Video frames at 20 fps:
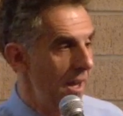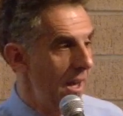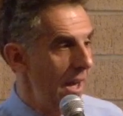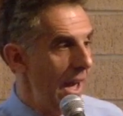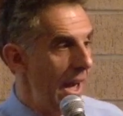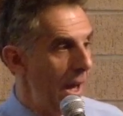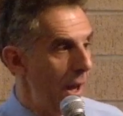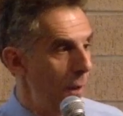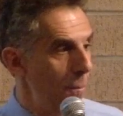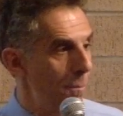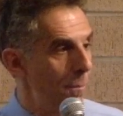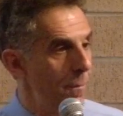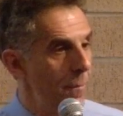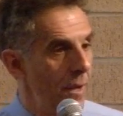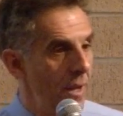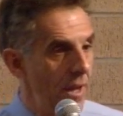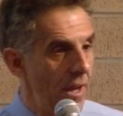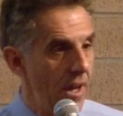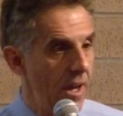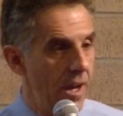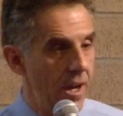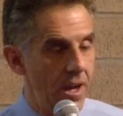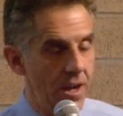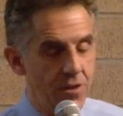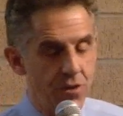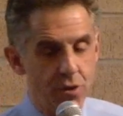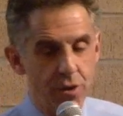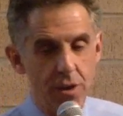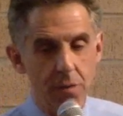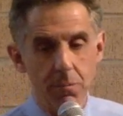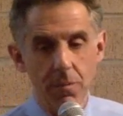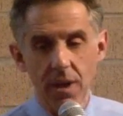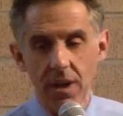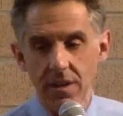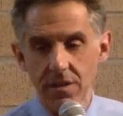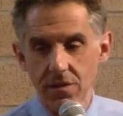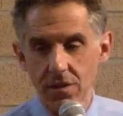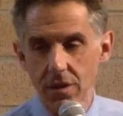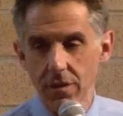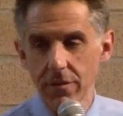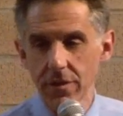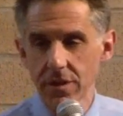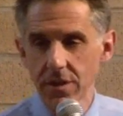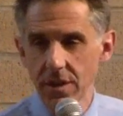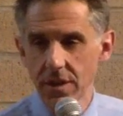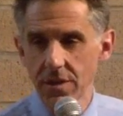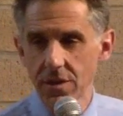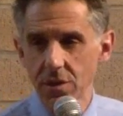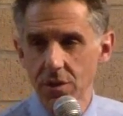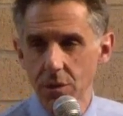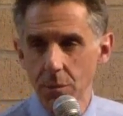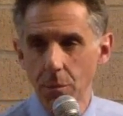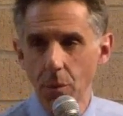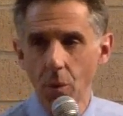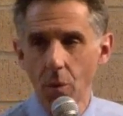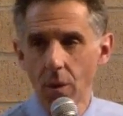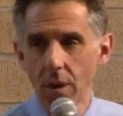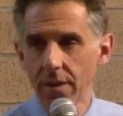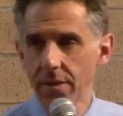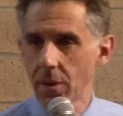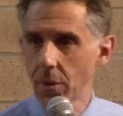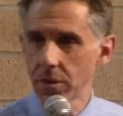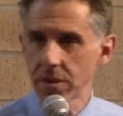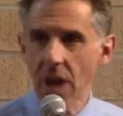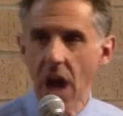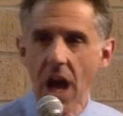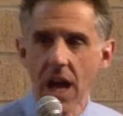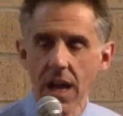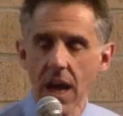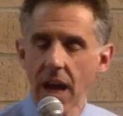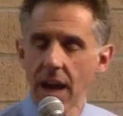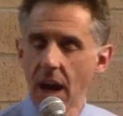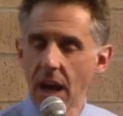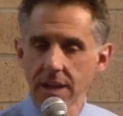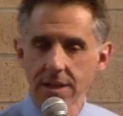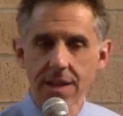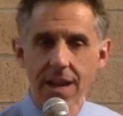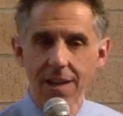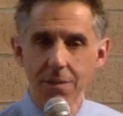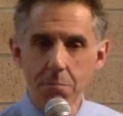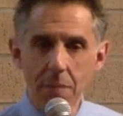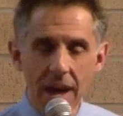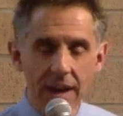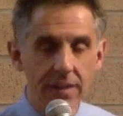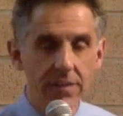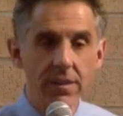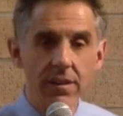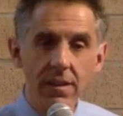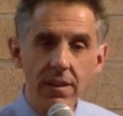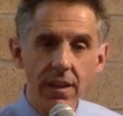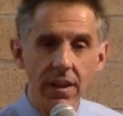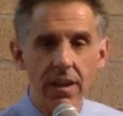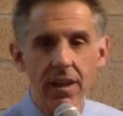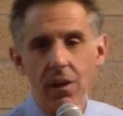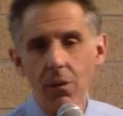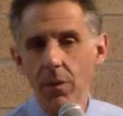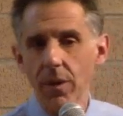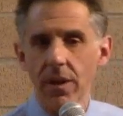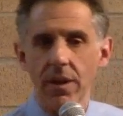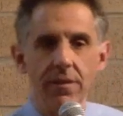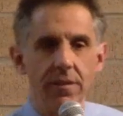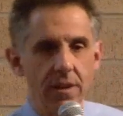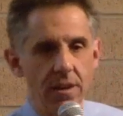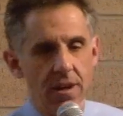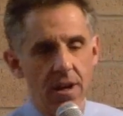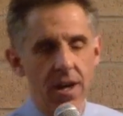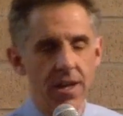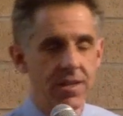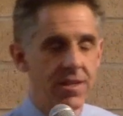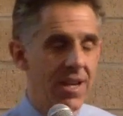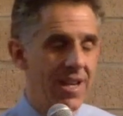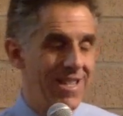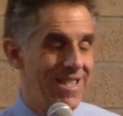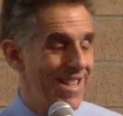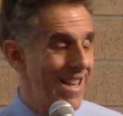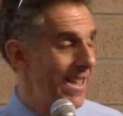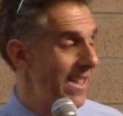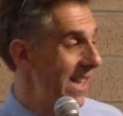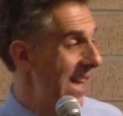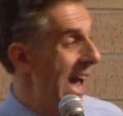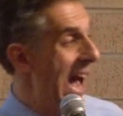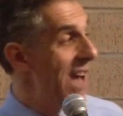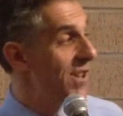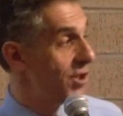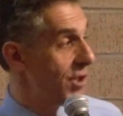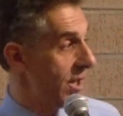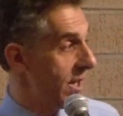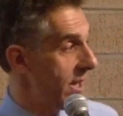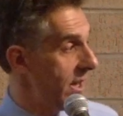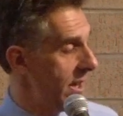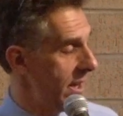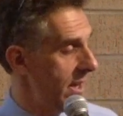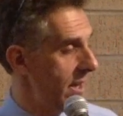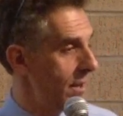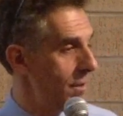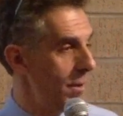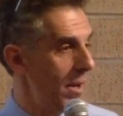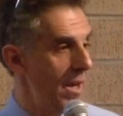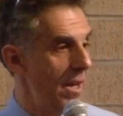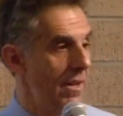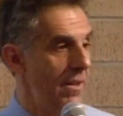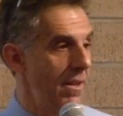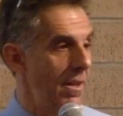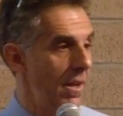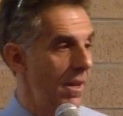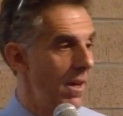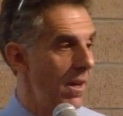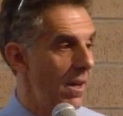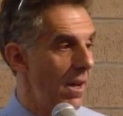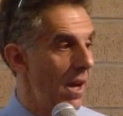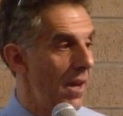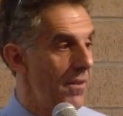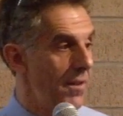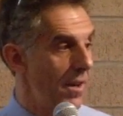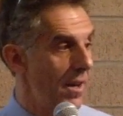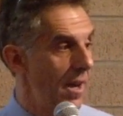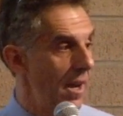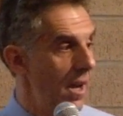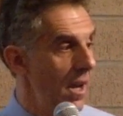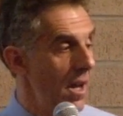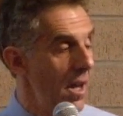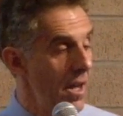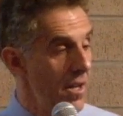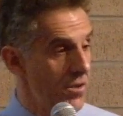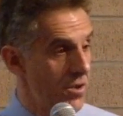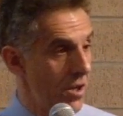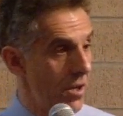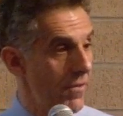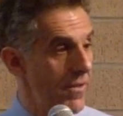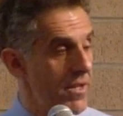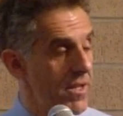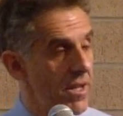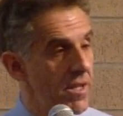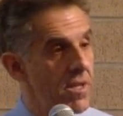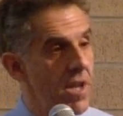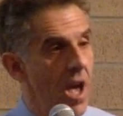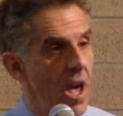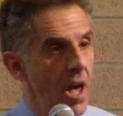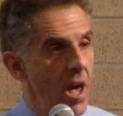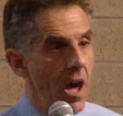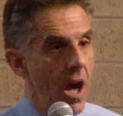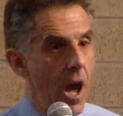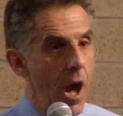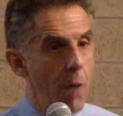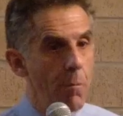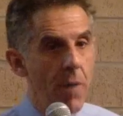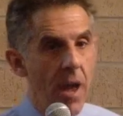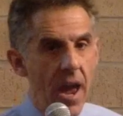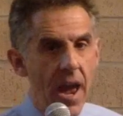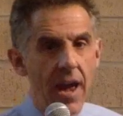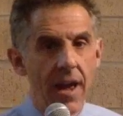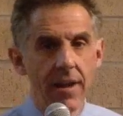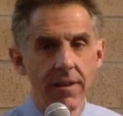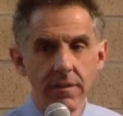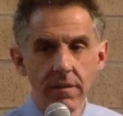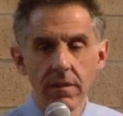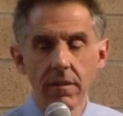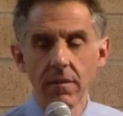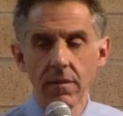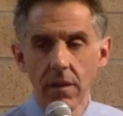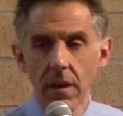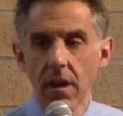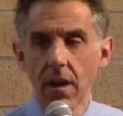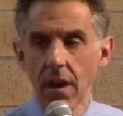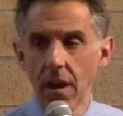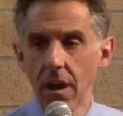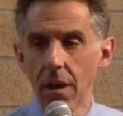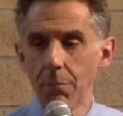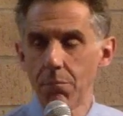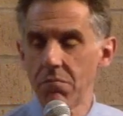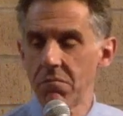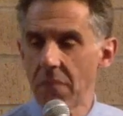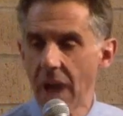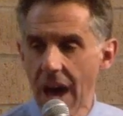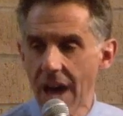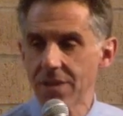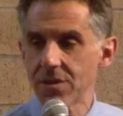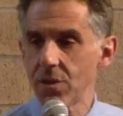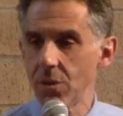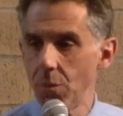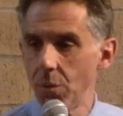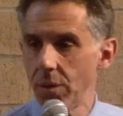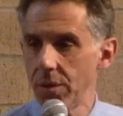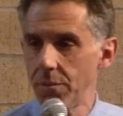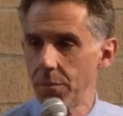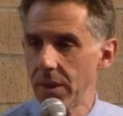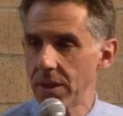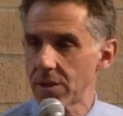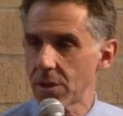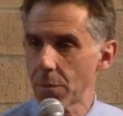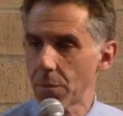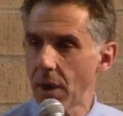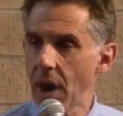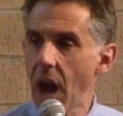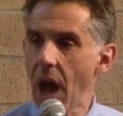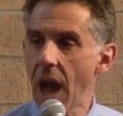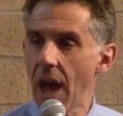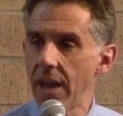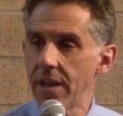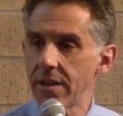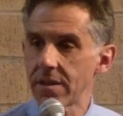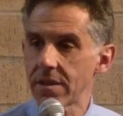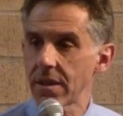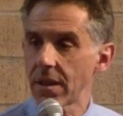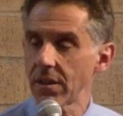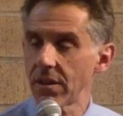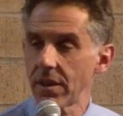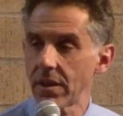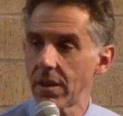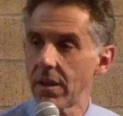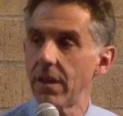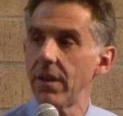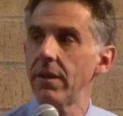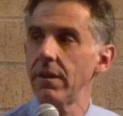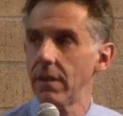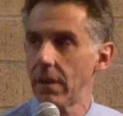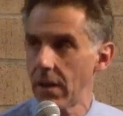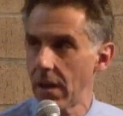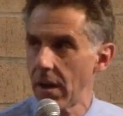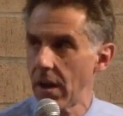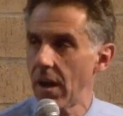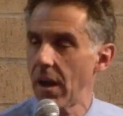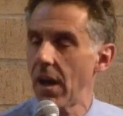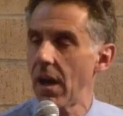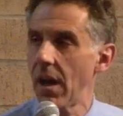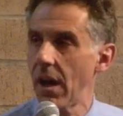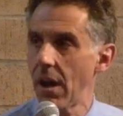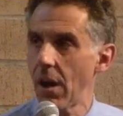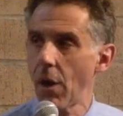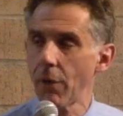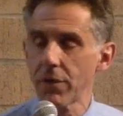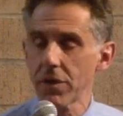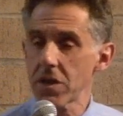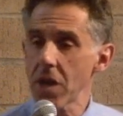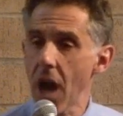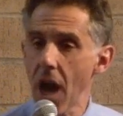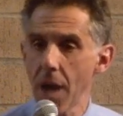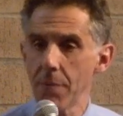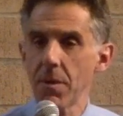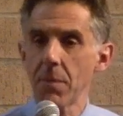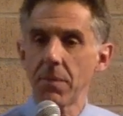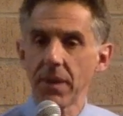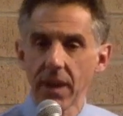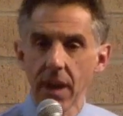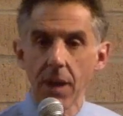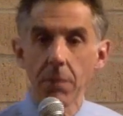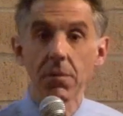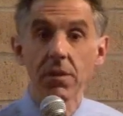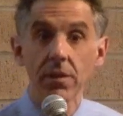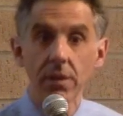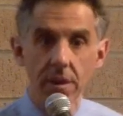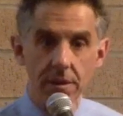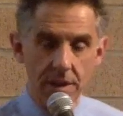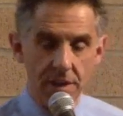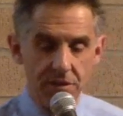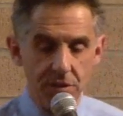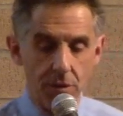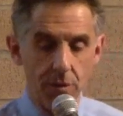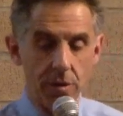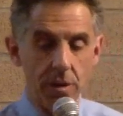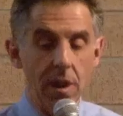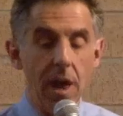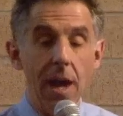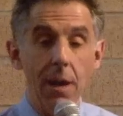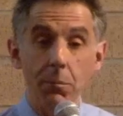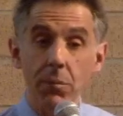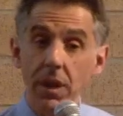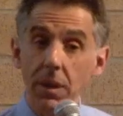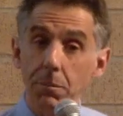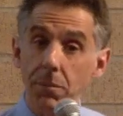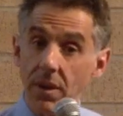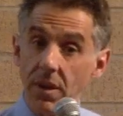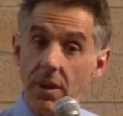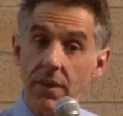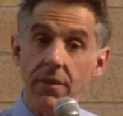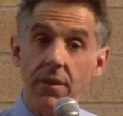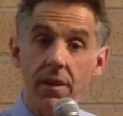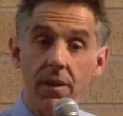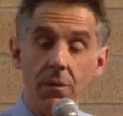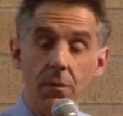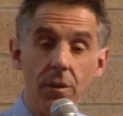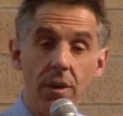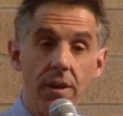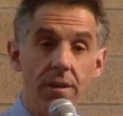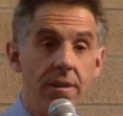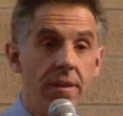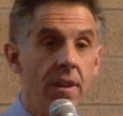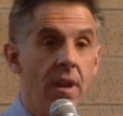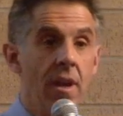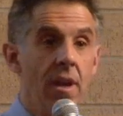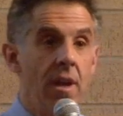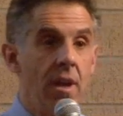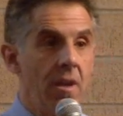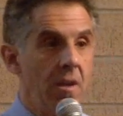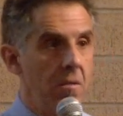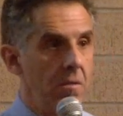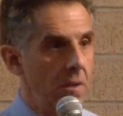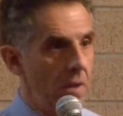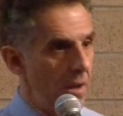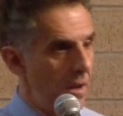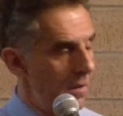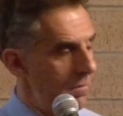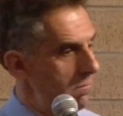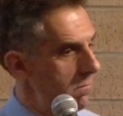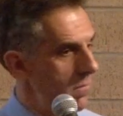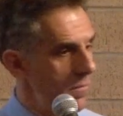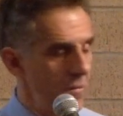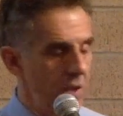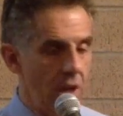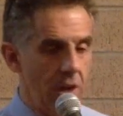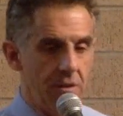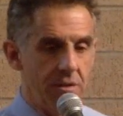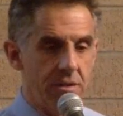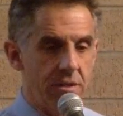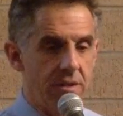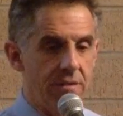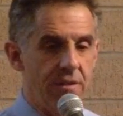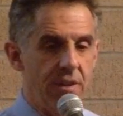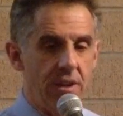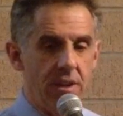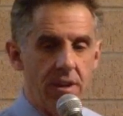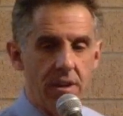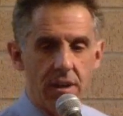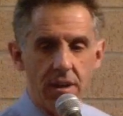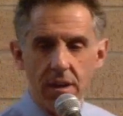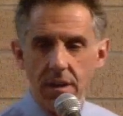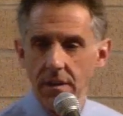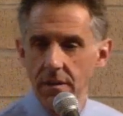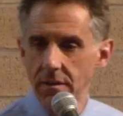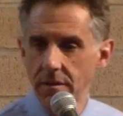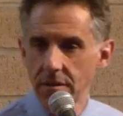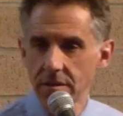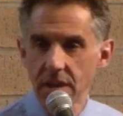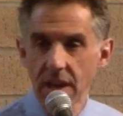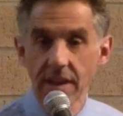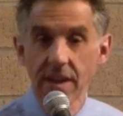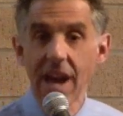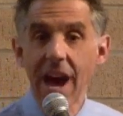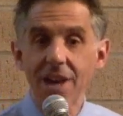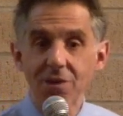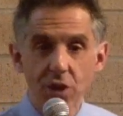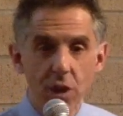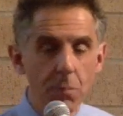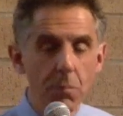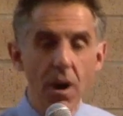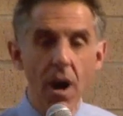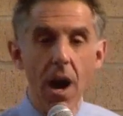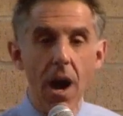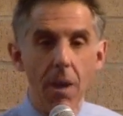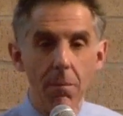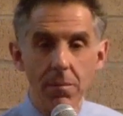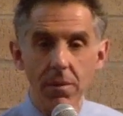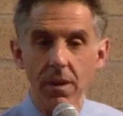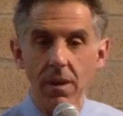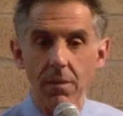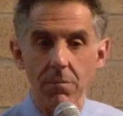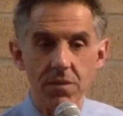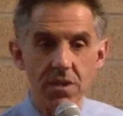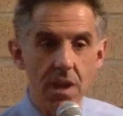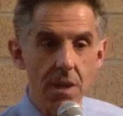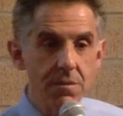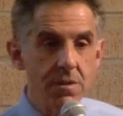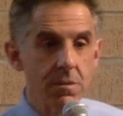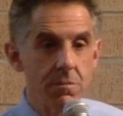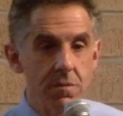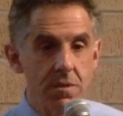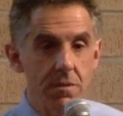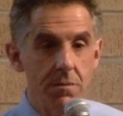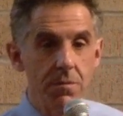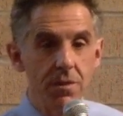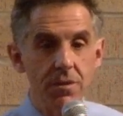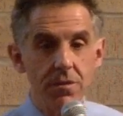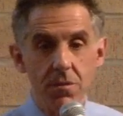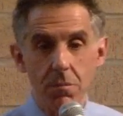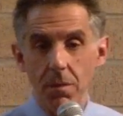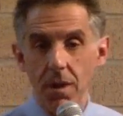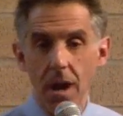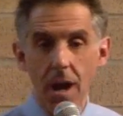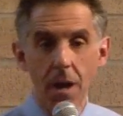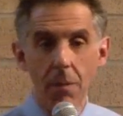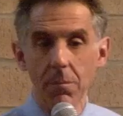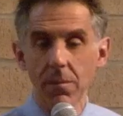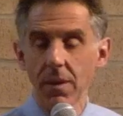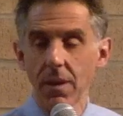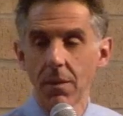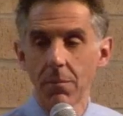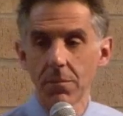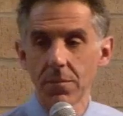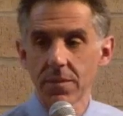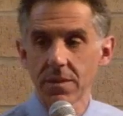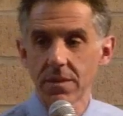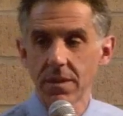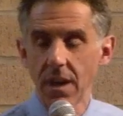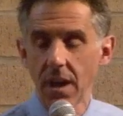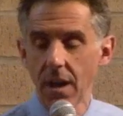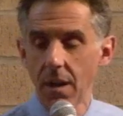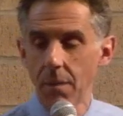help, treatment, services, support. There was an on-site medical clinic went in there, on-site psychiatric clinic went in there, other services. As you wouldn't be surprised to learn, over time it became clear that there were a lot of people in there with severe psychiatric problems, substance abuse problems,